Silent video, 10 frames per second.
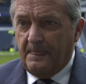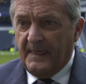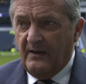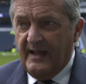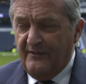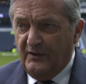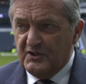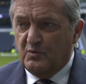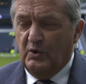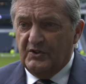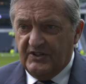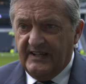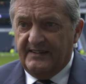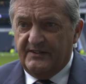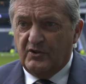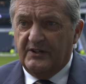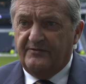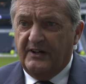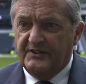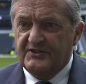you know, everyone has worked together trying to
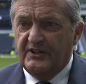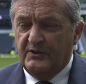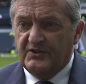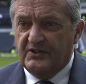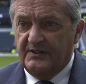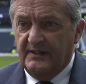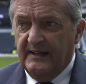find a solution,